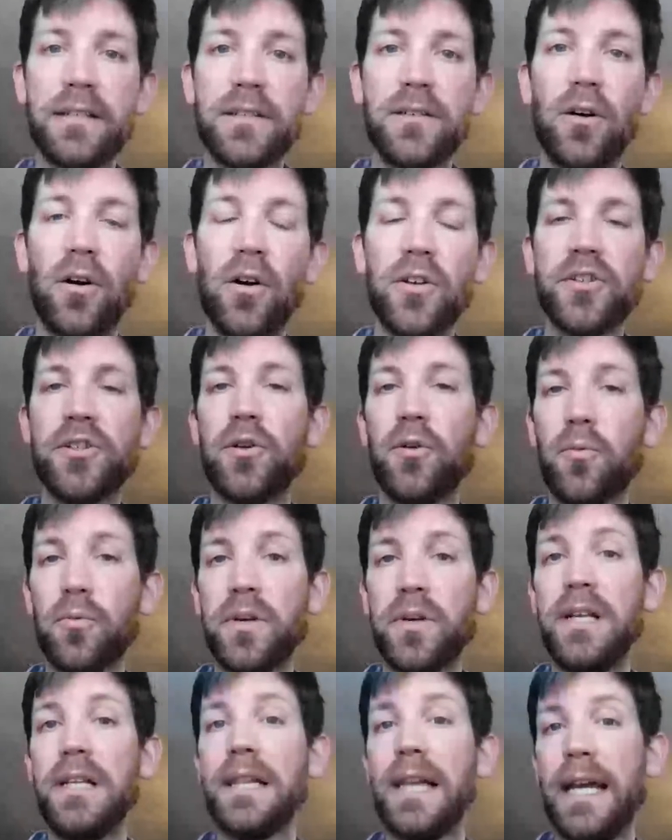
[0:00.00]
also
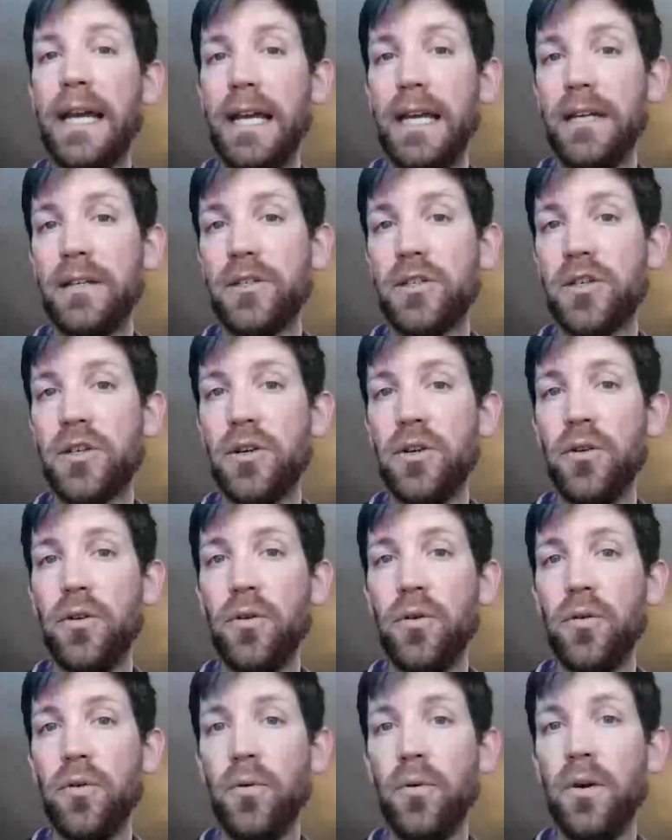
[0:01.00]
relayed
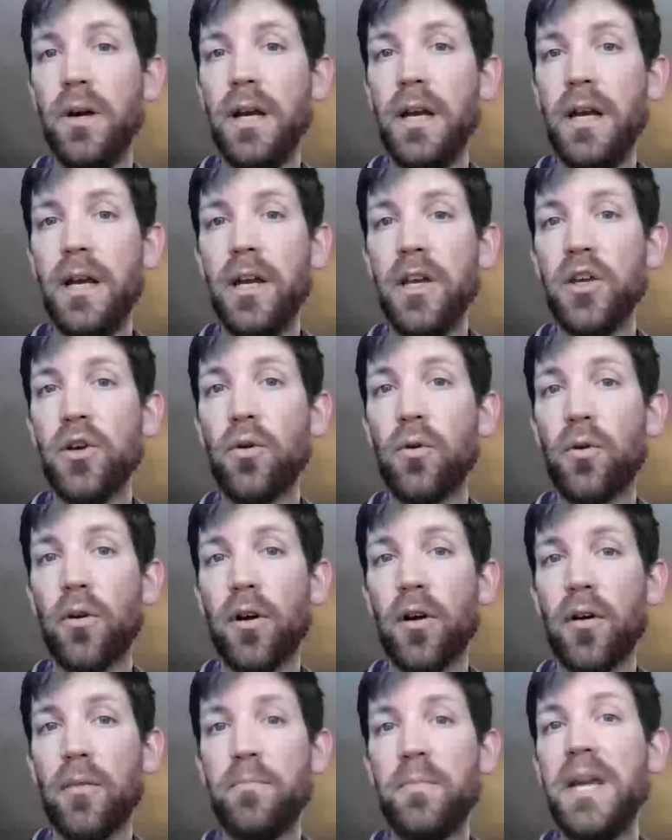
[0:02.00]
to
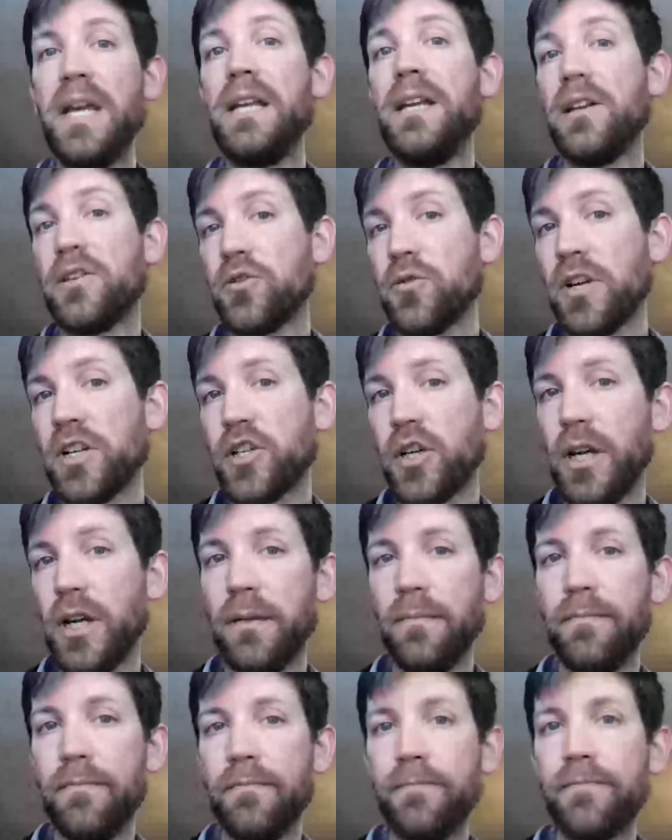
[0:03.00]
your
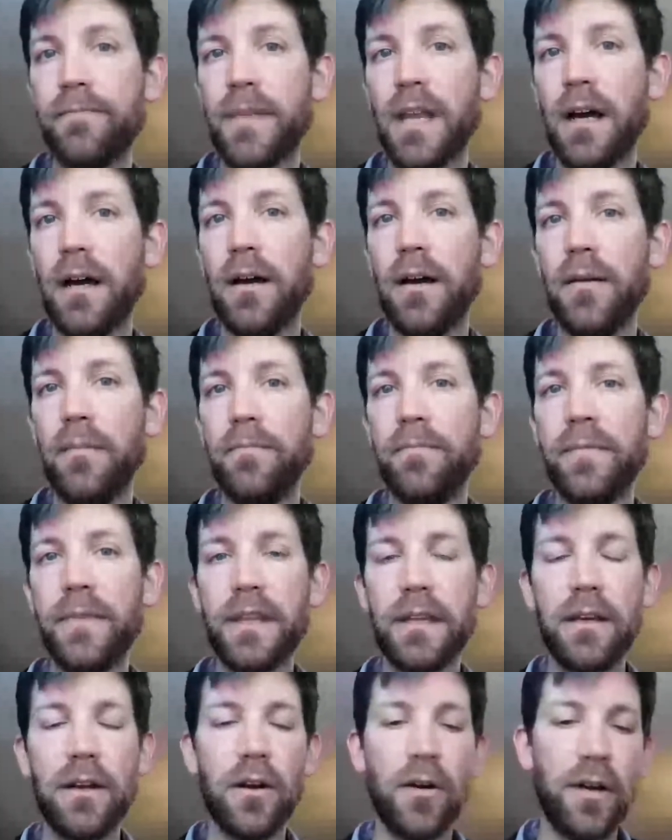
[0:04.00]
pediatrician,
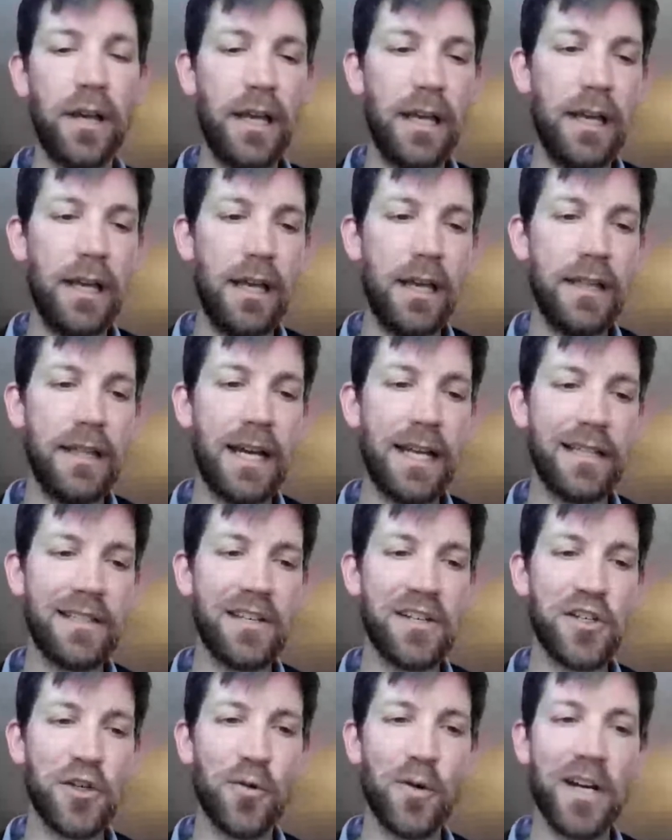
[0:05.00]
in that
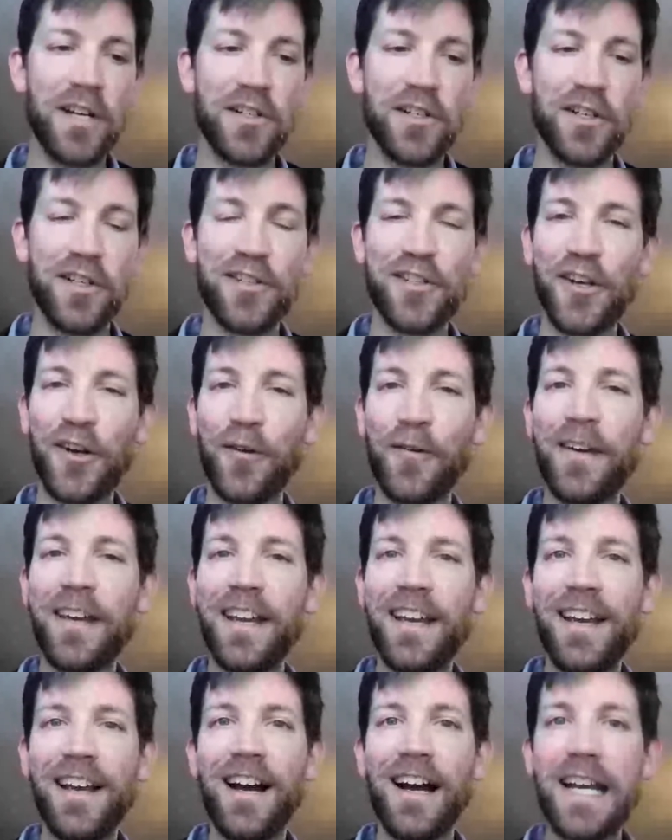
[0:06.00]
situation. So
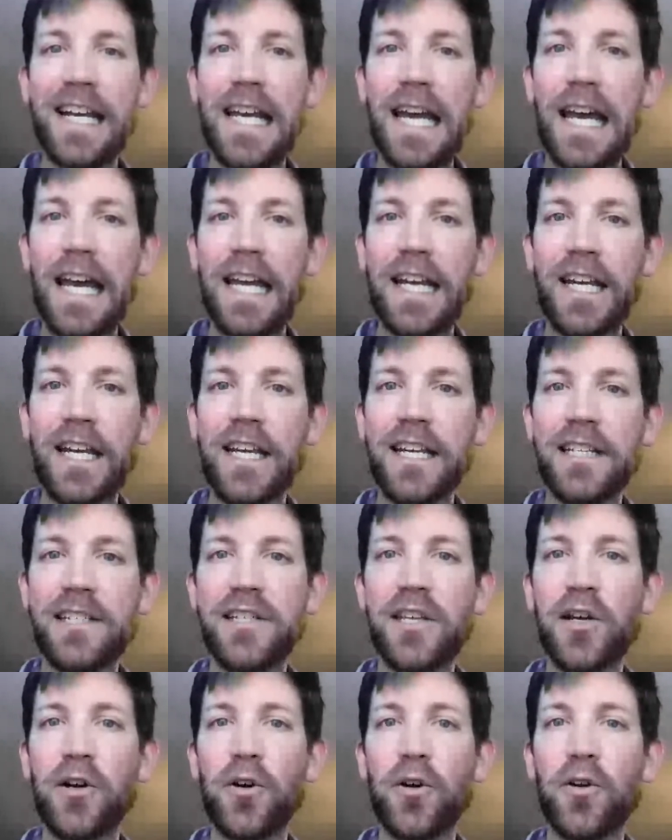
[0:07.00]
again,
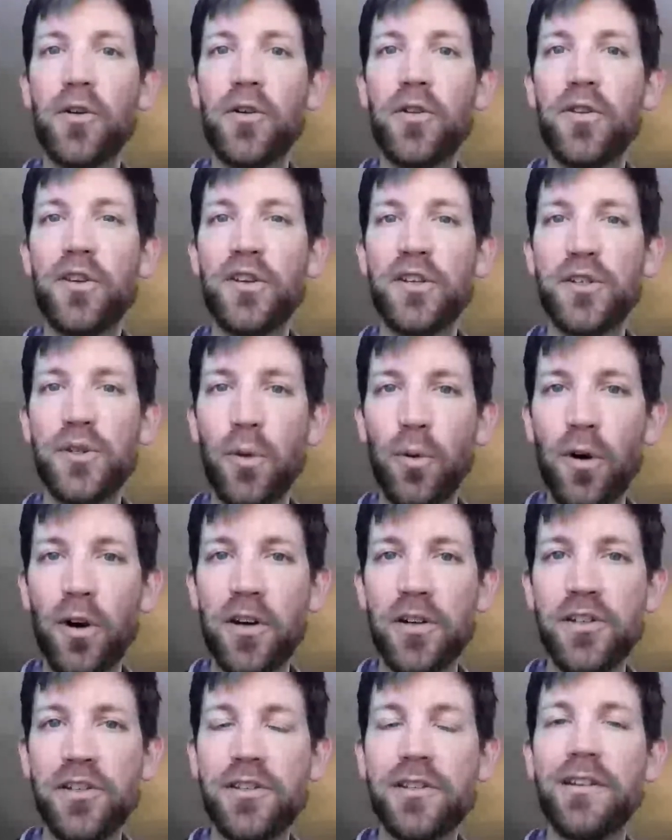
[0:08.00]
consider the
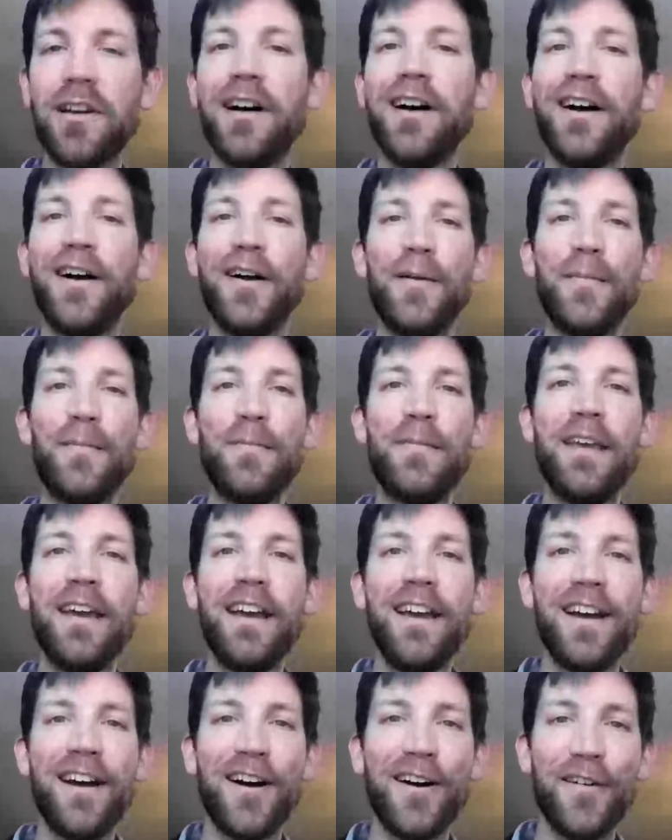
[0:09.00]
source of
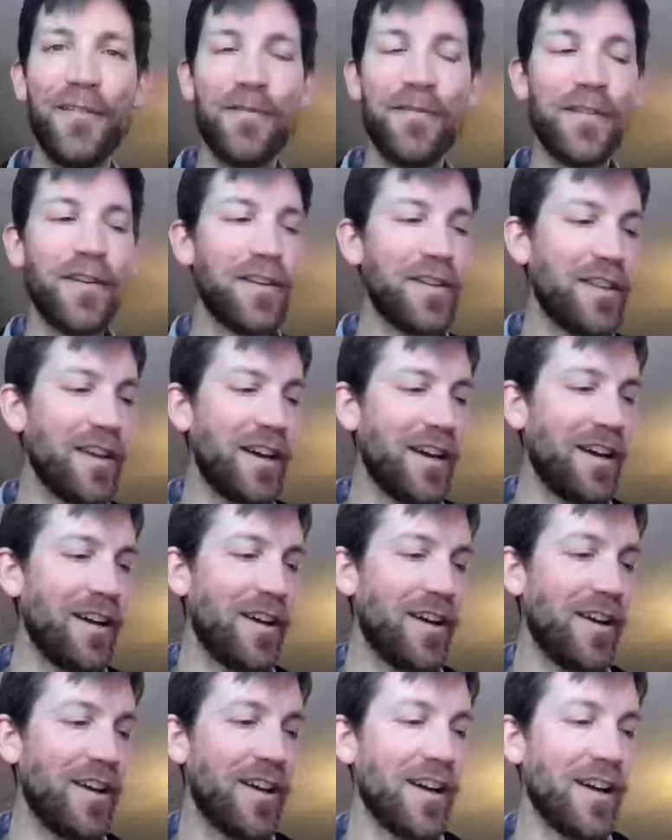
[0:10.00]
the